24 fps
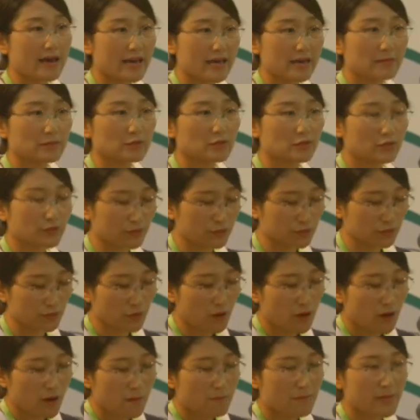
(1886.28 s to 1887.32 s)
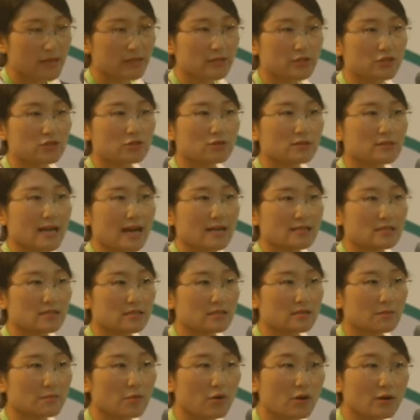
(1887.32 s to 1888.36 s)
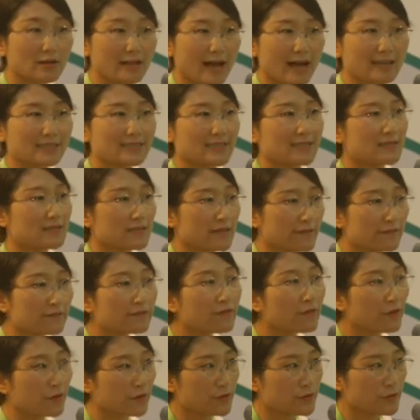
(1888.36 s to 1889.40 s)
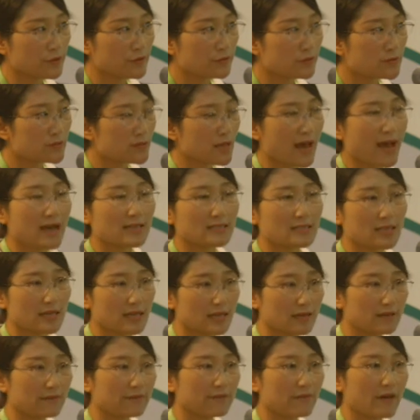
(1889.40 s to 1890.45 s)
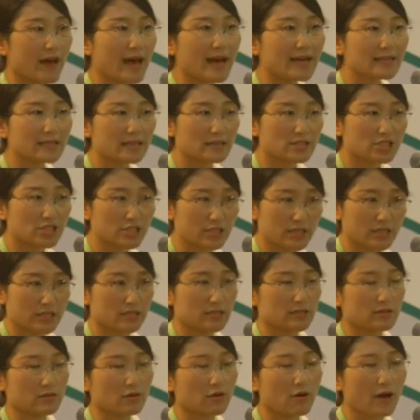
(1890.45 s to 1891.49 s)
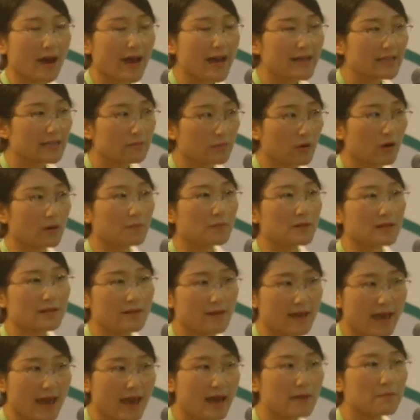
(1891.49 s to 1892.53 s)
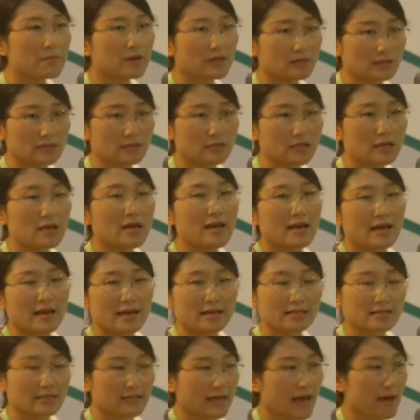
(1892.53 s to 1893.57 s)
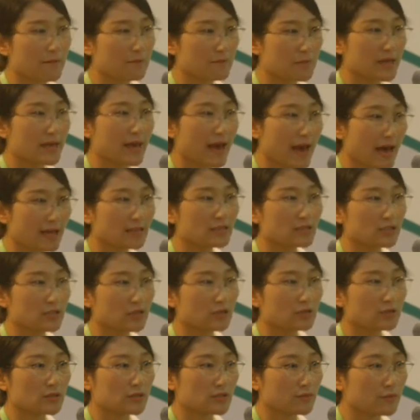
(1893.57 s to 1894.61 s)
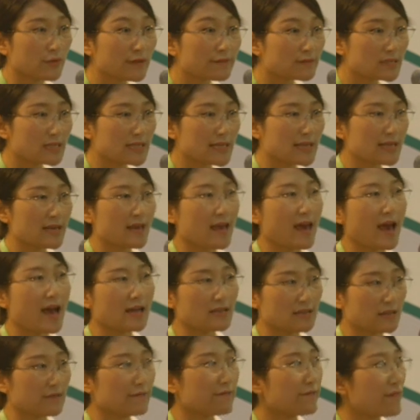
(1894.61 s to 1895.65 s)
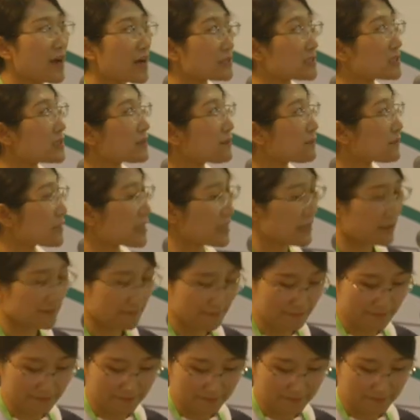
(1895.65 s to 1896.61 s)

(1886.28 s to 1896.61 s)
aimed to make sure that the product is safe for use, and if any change or any problem happened, it can be handled swiftly and effectively.